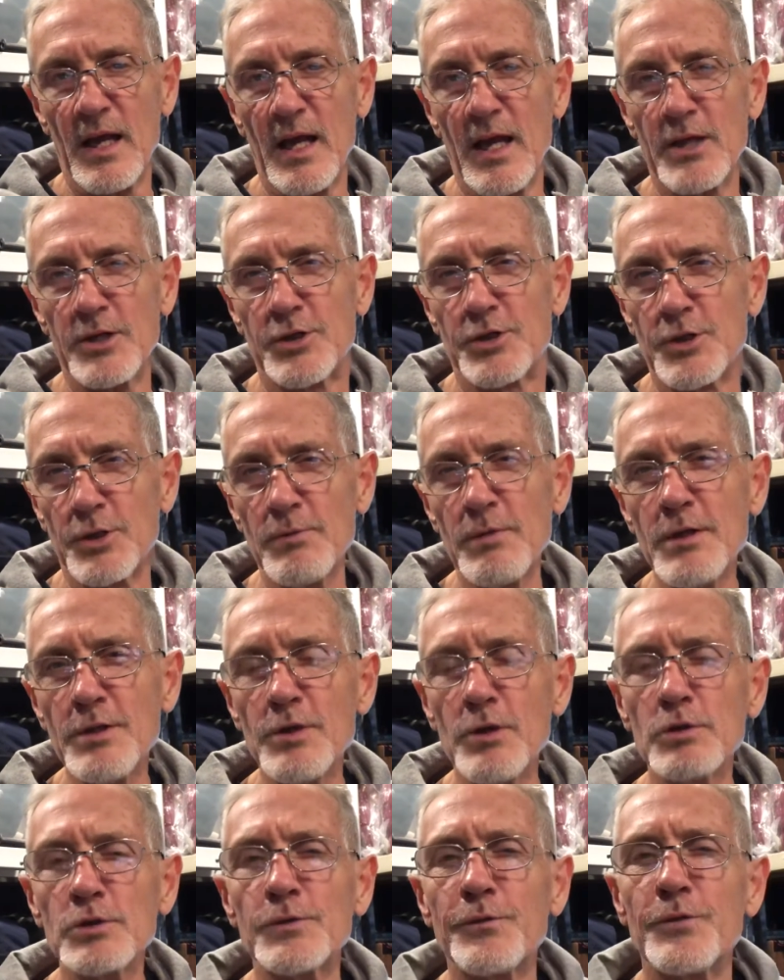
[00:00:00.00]
During
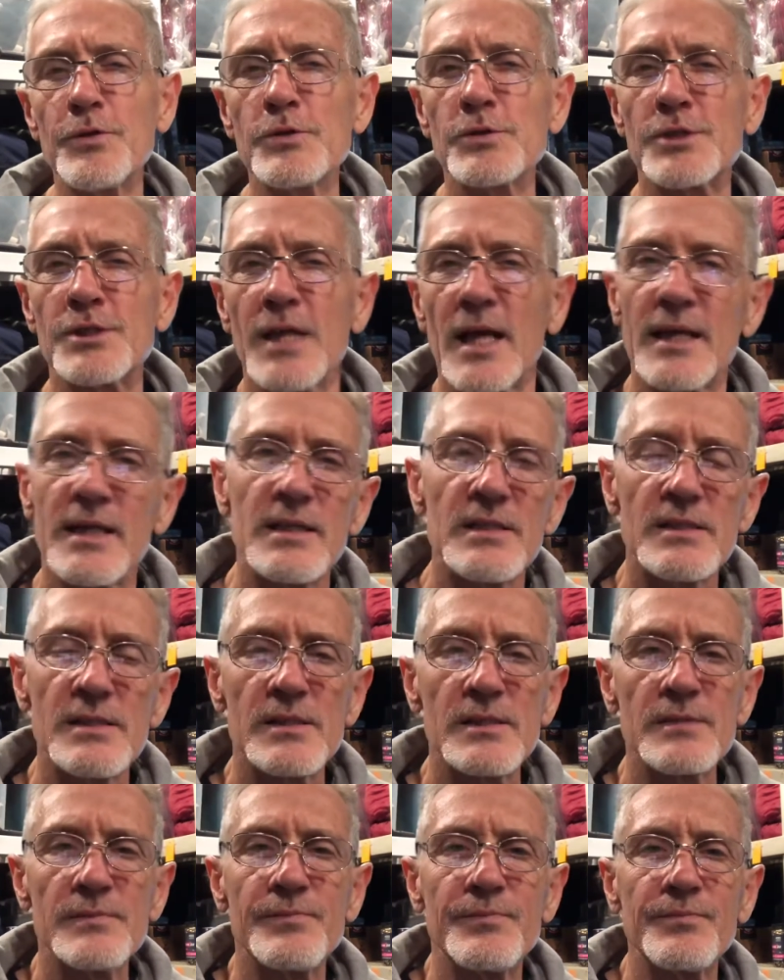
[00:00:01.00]
those few
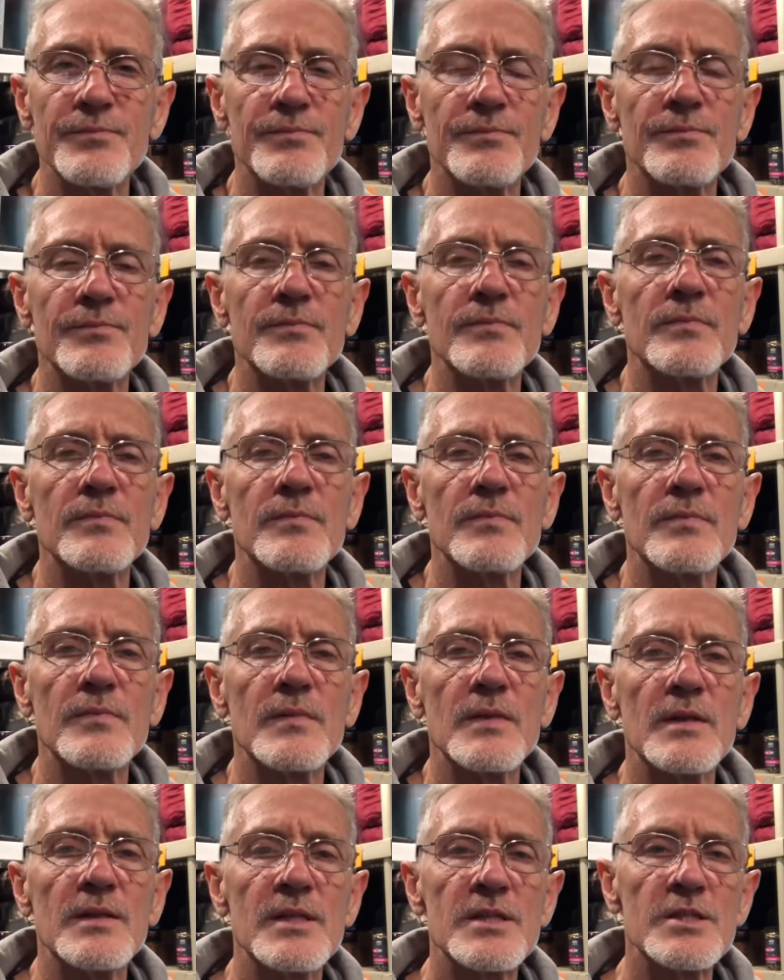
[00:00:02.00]
seconds,
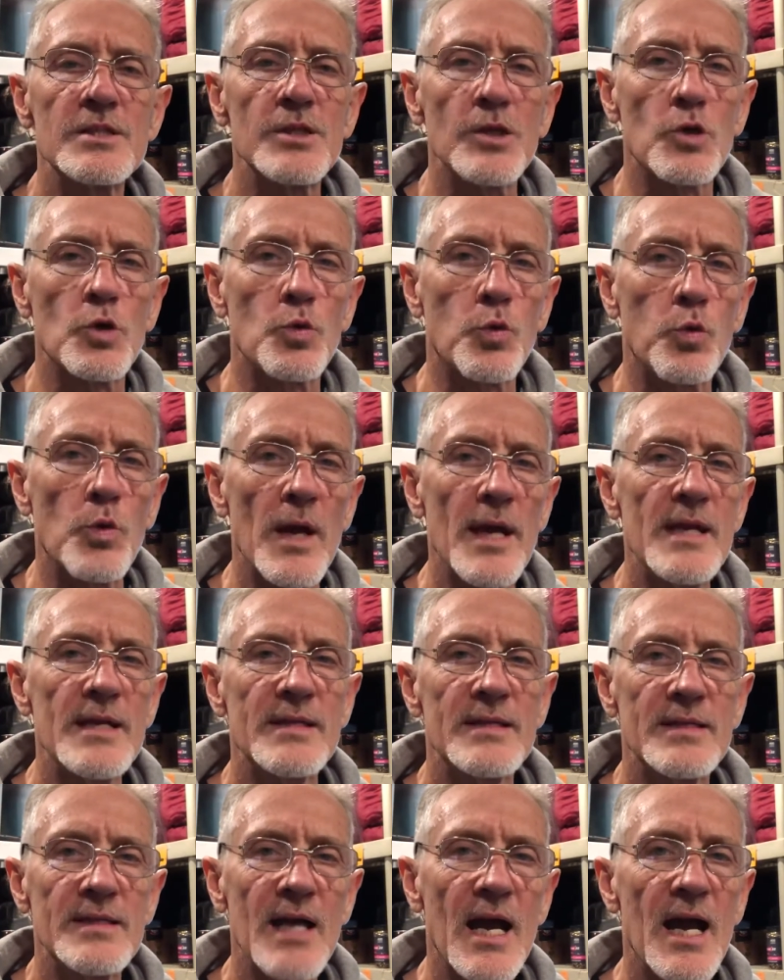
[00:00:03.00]
this is a great
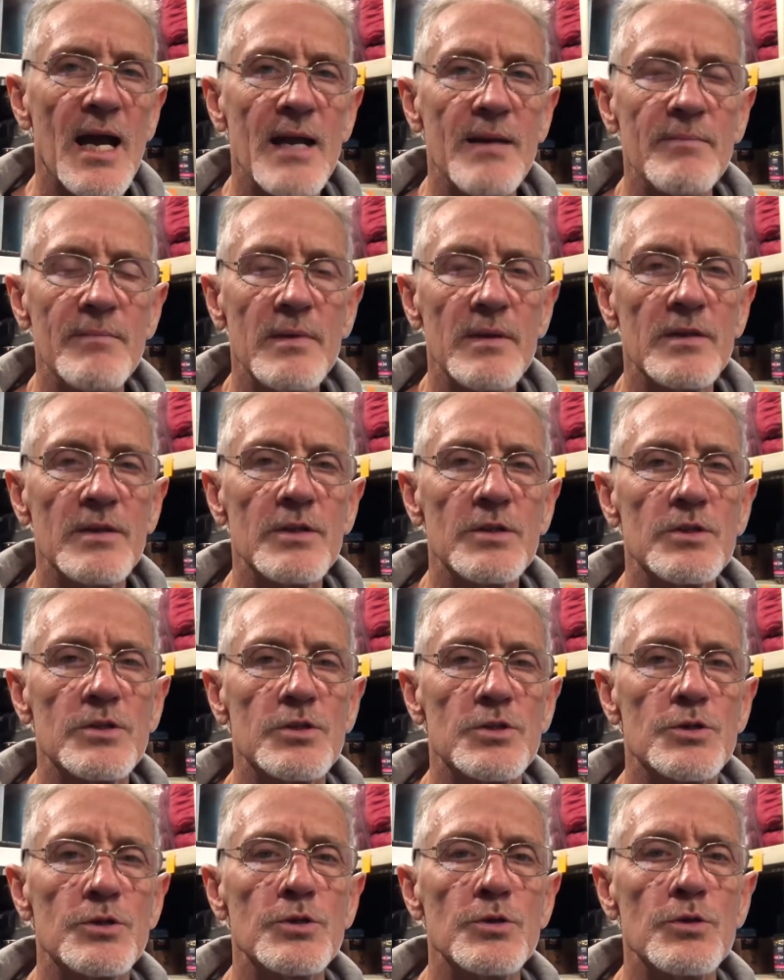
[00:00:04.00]
time
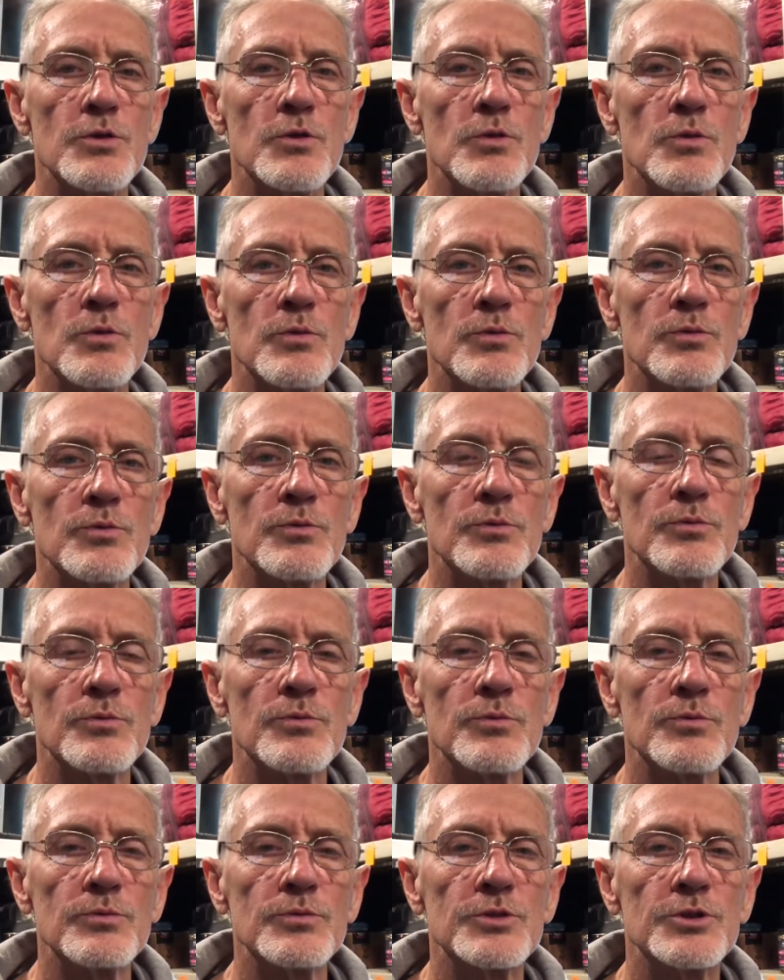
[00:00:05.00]
to
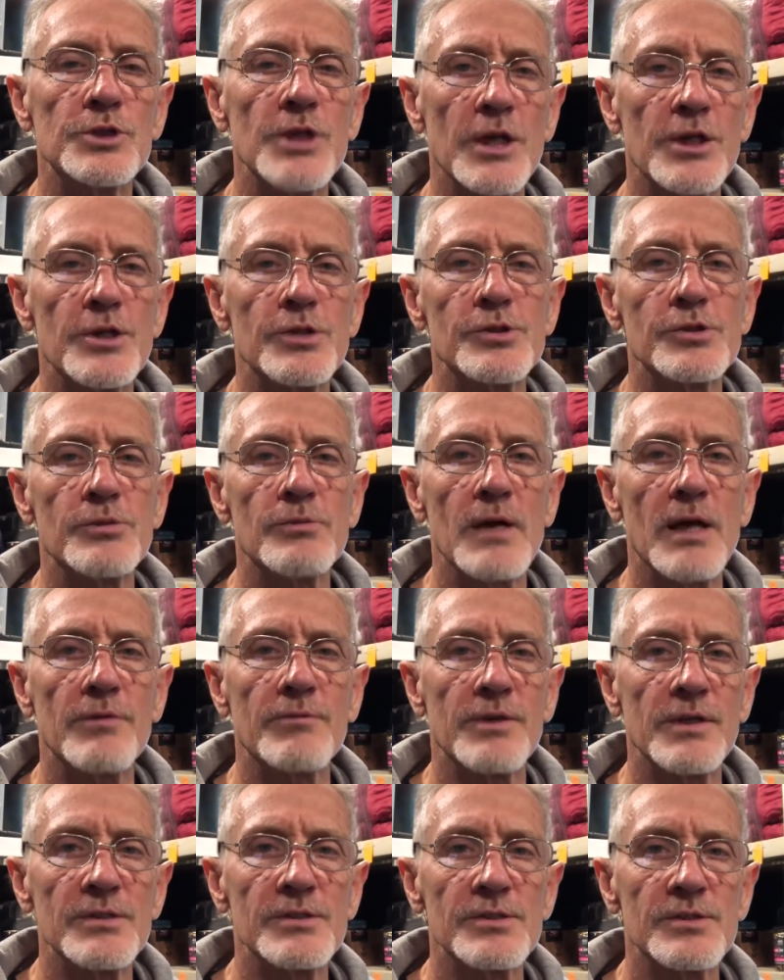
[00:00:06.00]
check your
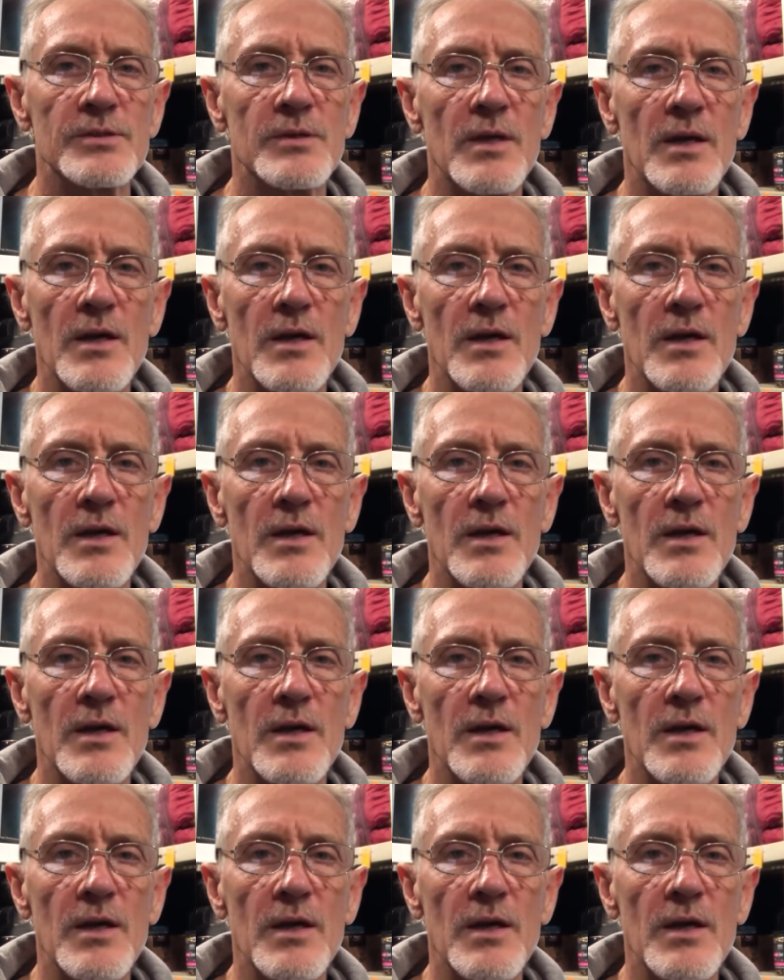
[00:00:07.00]
surroundings.